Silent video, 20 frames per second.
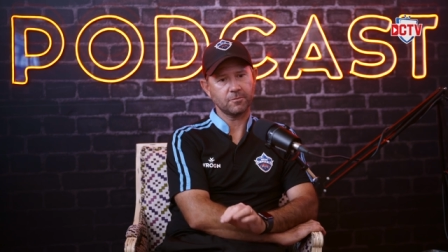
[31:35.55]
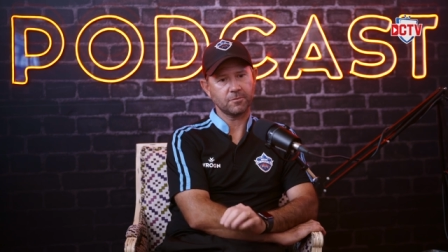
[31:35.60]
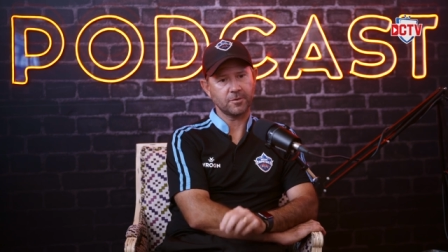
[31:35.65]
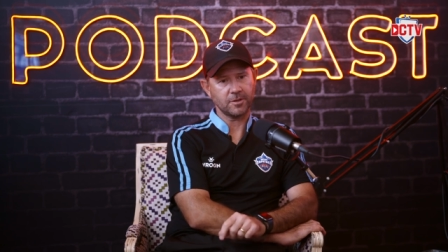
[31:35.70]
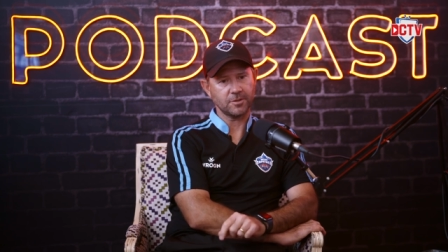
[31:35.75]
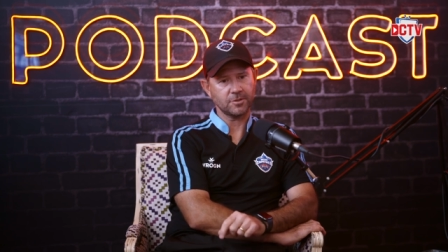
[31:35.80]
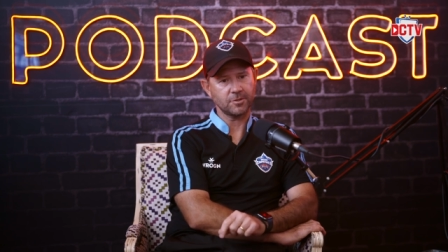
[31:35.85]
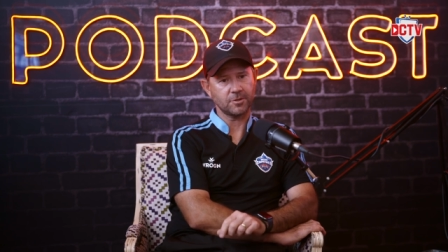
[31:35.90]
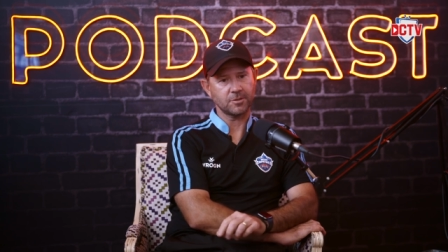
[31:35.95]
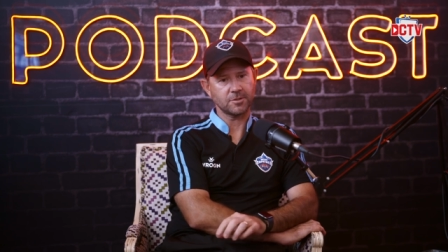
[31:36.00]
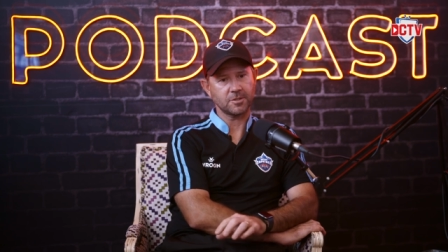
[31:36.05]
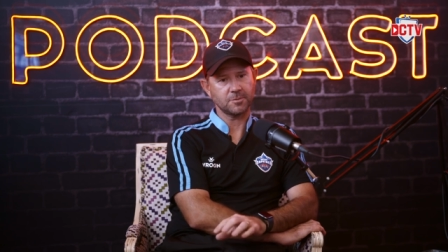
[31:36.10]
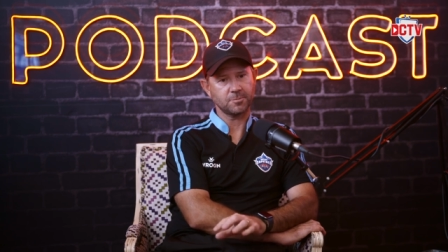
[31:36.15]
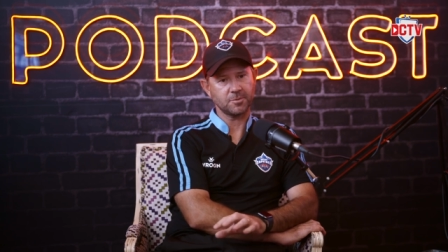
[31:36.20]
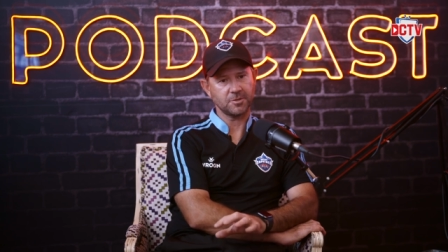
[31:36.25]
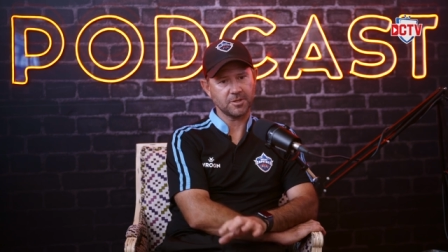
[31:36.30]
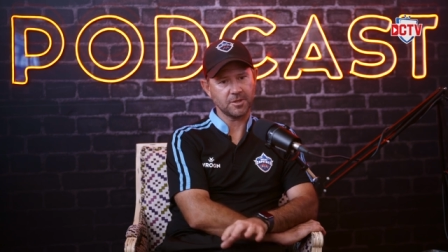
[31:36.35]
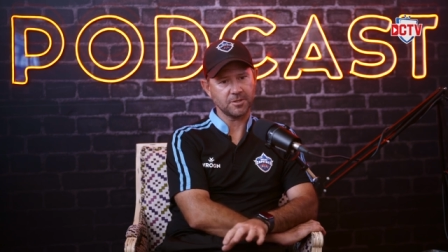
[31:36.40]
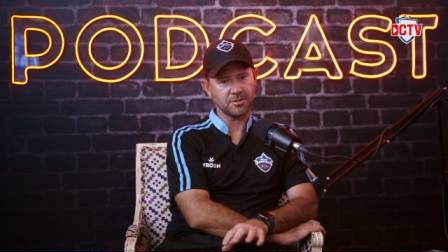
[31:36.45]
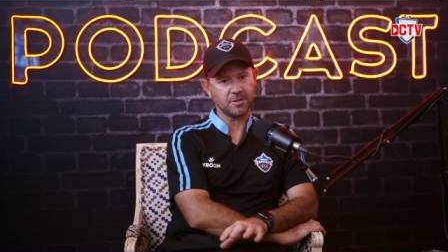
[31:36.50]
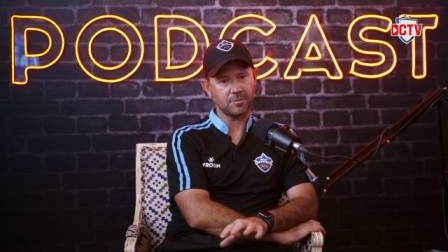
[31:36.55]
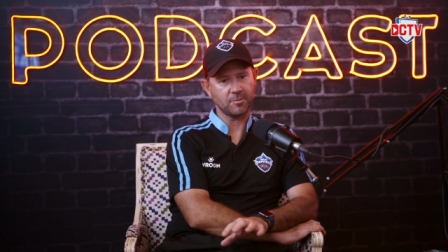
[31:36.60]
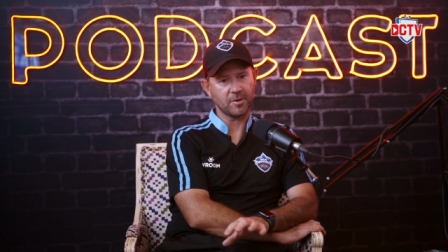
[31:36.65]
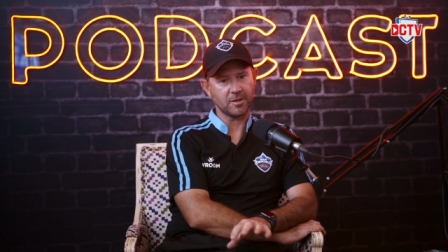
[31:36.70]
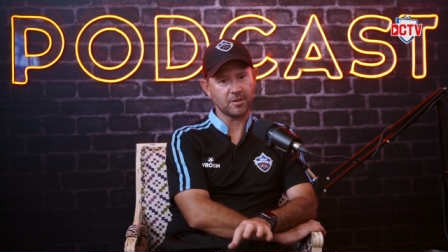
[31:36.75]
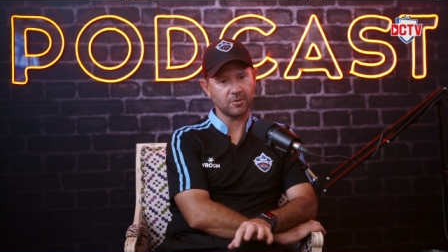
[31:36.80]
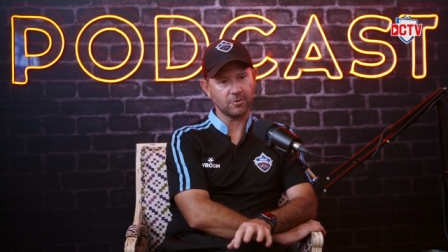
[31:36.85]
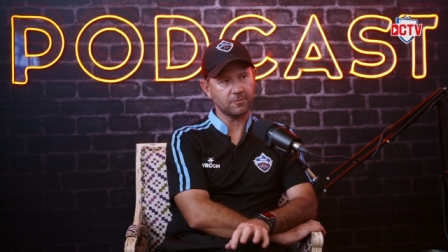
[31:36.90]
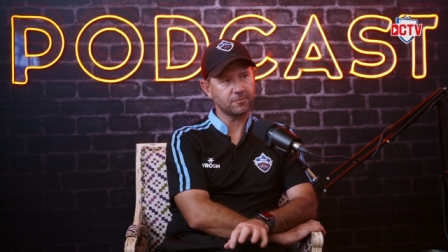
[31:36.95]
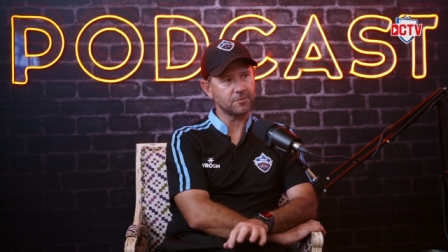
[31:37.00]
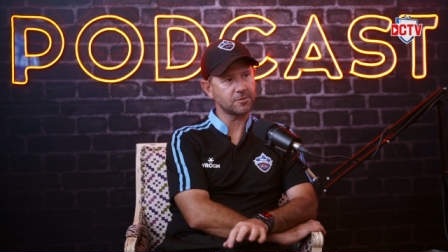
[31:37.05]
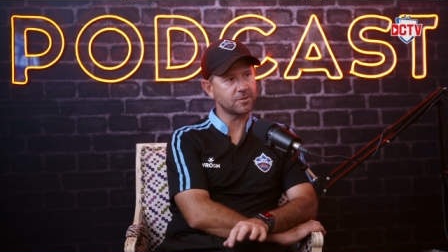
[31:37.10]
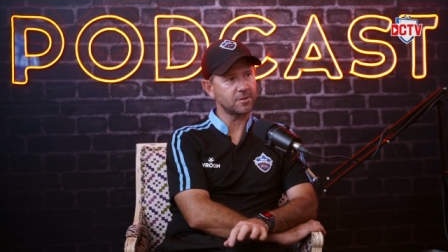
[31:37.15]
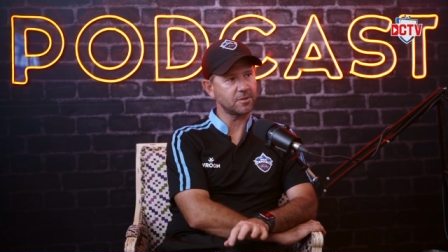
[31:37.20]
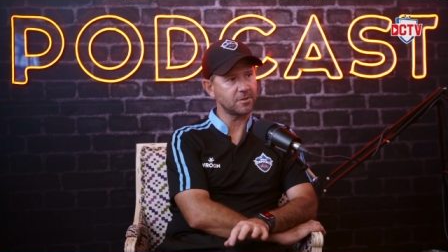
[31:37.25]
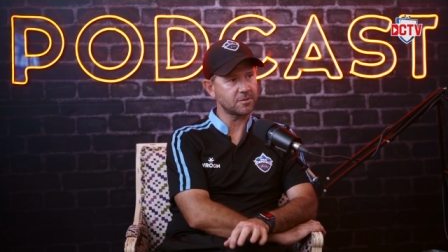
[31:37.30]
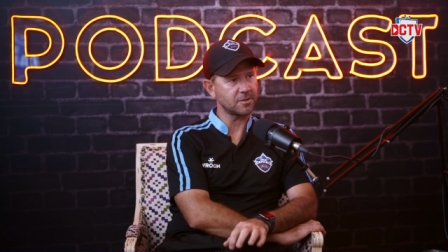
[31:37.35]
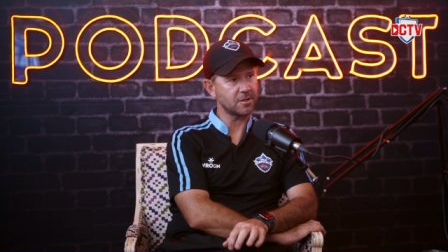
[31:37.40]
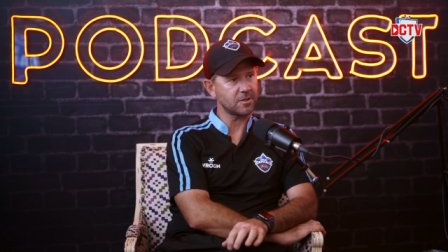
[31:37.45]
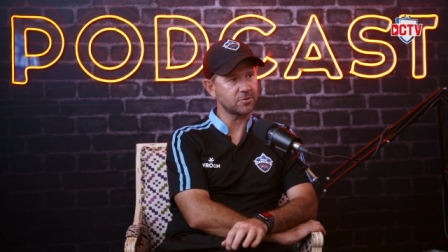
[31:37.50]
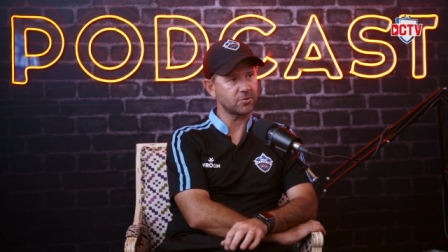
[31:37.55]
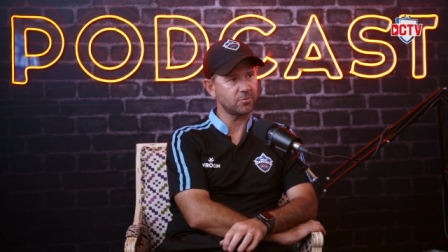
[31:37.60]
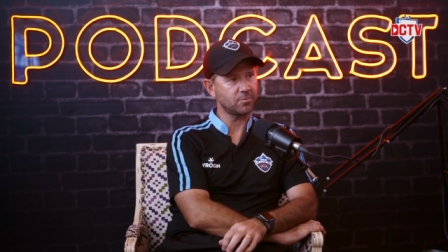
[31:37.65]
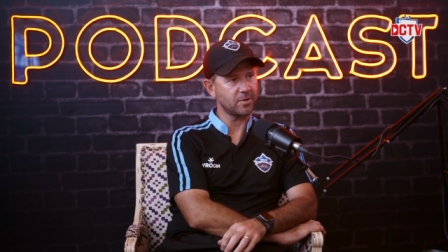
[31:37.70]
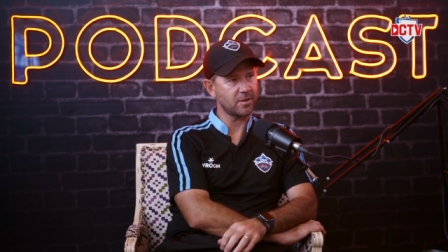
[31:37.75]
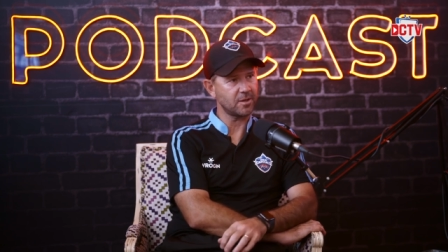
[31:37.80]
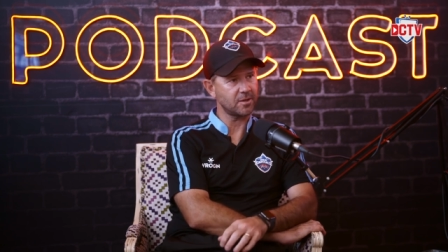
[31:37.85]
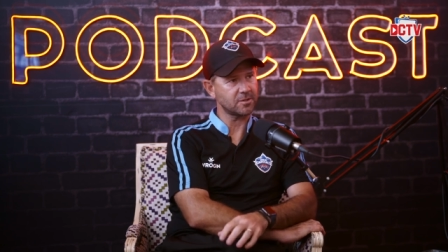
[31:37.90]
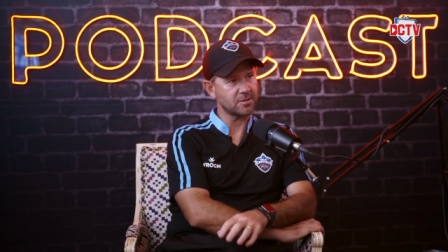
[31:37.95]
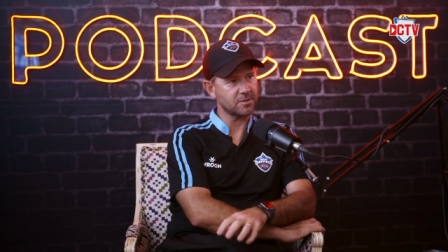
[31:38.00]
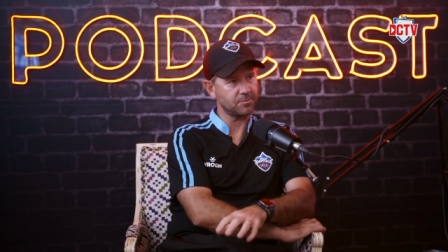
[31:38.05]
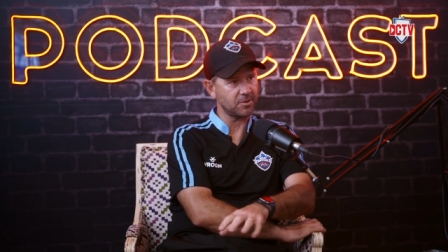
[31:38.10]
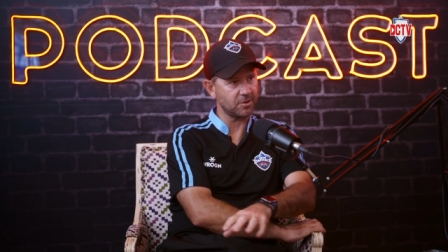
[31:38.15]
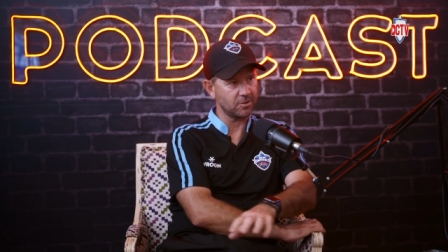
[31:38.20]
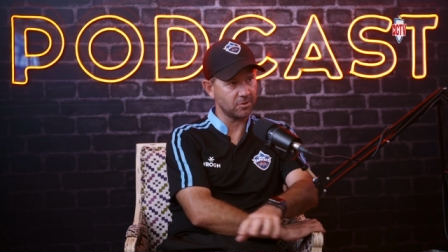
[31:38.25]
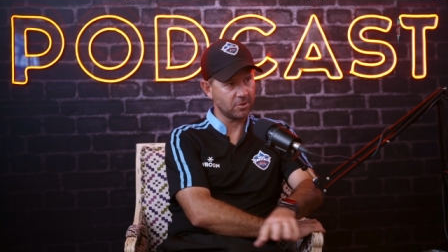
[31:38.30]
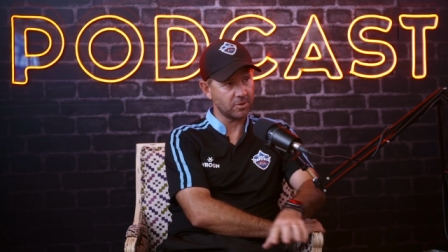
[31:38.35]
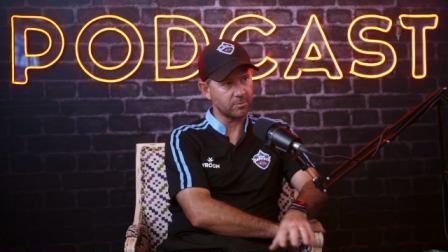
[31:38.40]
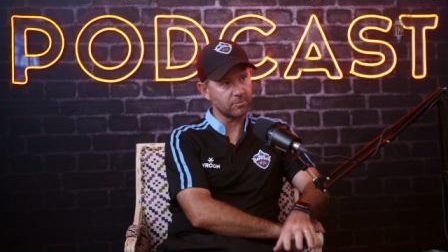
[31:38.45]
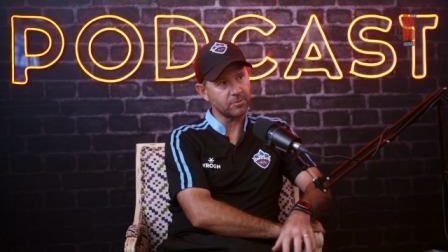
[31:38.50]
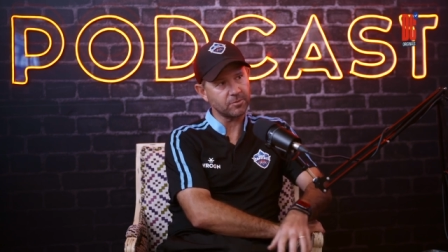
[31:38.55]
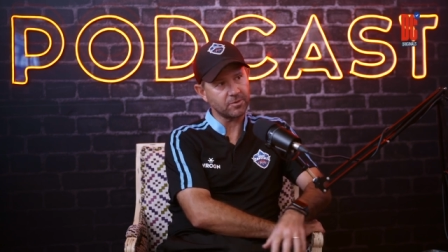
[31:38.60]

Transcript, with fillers: franchises potentially making offers to international players to be aligned with